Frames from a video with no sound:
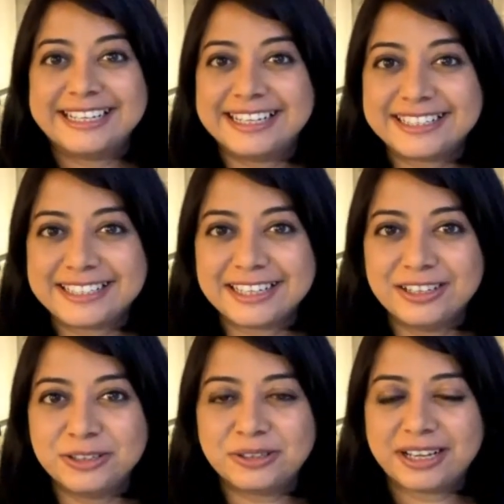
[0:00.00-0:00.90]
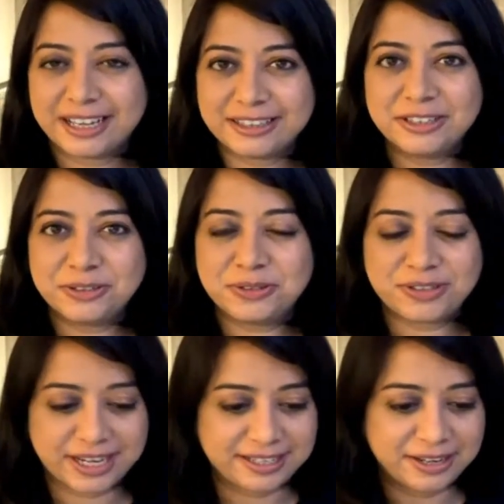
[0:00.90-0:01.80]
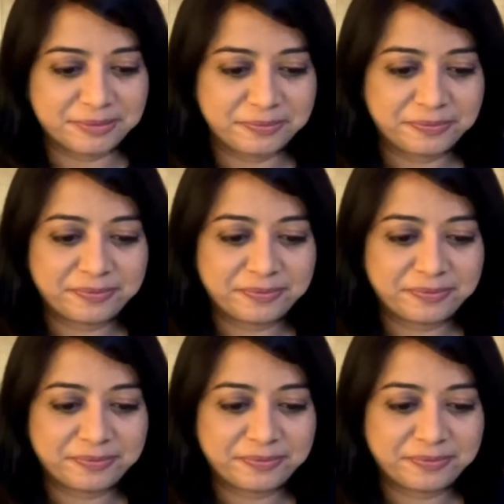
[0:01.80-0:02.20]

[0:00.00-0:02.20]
Let's take a look at the news right now.